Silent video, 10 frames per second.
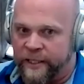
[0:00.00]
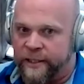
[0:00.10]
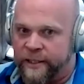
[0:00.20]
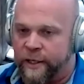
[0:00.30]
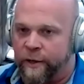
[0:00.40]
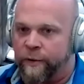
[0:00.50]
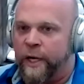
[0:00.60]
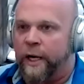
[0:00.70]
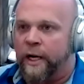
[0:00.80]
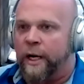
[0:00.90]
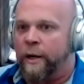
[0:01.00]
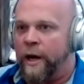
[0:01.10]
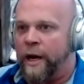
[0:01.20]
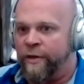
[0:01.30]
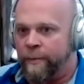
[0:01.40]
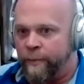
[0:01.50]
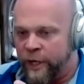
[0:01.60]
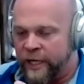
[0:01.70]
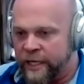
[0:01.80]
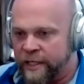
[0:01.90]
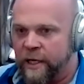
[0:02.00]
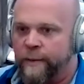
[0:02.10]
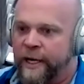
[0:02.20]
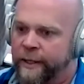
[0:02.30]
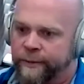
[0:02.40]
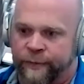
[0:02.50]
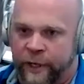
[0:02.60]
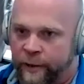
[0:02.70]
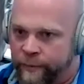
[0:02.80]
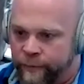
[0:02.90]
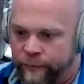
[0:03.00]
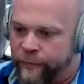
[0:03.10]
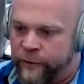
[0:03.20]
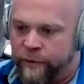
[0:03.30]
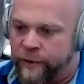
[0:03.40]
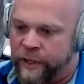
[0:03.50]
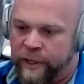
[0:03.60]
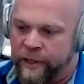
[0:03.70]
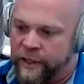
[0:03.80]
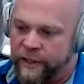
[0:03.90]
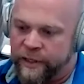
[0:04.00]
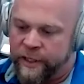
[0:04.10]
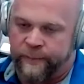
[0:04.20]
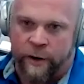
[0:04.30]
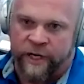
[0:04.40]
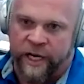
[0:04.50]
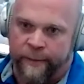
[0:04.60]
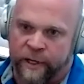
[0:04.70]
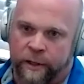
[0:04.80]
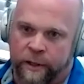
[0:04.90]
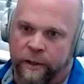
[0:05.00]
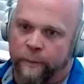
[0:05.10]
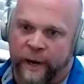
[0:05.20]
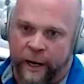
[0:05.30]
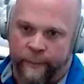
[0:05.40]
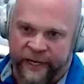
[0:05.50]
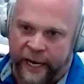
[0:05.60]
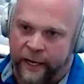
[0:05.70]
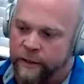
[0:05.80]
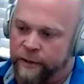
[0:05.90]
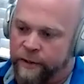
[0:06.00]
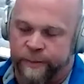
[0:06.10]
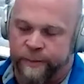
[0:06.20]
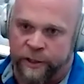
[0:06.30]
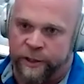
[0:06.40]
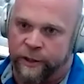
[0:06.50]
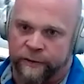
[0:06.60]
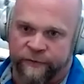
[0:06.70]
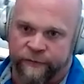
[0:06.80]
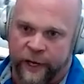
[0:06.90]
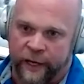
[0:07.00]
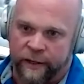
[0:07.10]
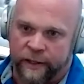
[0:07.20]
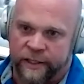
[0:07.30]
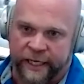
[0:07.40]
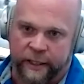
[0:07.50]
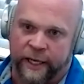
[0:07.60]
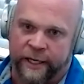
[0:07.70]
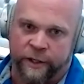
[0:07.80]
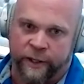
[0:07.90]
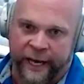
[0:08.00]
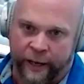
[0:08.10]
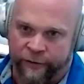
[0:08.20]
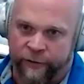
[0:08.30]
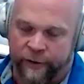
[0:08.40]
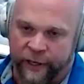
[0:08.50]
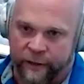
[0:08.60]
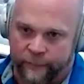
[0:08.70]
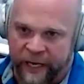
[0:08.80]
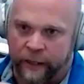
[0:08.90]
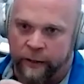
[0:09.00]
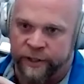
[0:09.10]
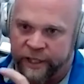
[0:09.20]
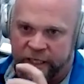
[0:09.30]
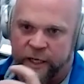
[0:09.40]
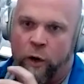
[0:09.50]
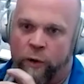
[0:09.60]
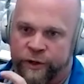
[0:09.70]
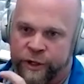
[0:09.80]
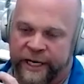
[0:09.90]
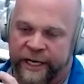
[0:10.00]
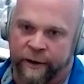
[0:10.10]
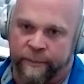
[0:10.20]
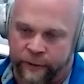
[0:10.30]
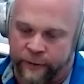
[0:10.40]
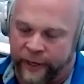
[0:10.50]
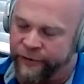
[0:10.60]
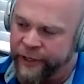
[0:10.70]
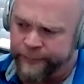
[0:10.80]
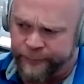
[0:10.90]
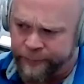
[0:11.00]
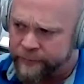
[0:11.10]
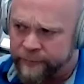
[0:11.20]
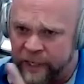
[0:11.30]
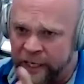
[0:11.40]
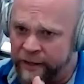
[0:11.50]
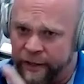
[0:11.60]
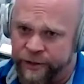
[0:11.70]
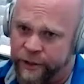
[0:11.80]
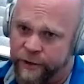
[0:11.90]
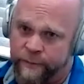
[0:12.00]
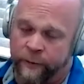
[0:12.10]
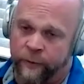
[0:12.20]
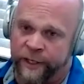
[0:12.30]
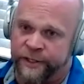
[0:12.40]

So in the book, I talk about, you know, the, the, it's the biochemical, biomechanical, spiritual, and, and psychological health, like the pillars that hold you together and make you healthy. And those are the big ones.